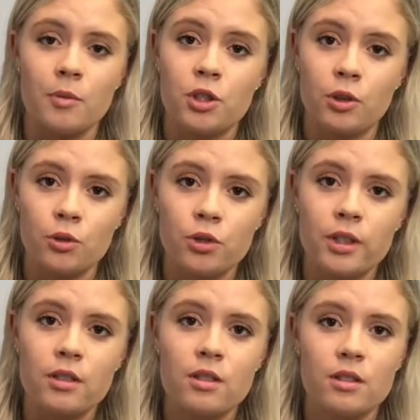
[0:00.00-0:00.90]

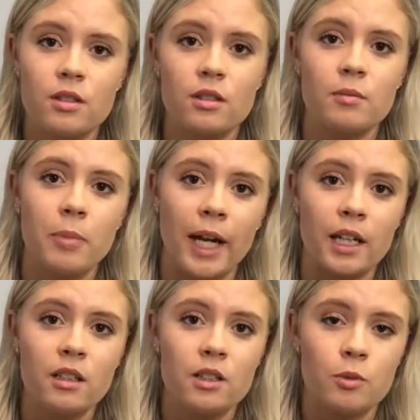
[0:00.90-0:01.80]
children's
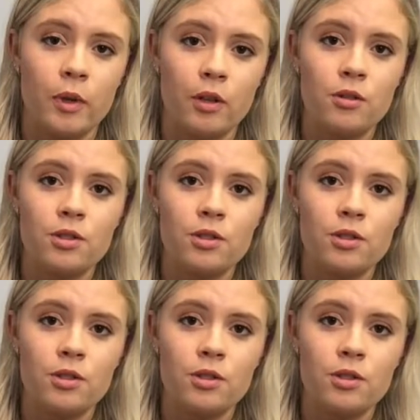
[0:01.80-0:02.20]
pain as well.